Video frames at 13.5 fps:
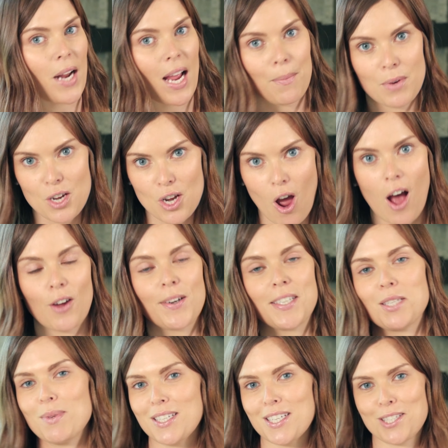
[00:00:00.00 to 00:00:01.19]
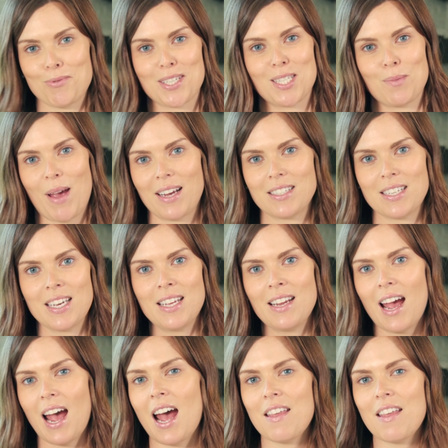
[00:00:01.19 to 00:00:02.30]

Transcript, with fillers: But I'm not going to be disrespected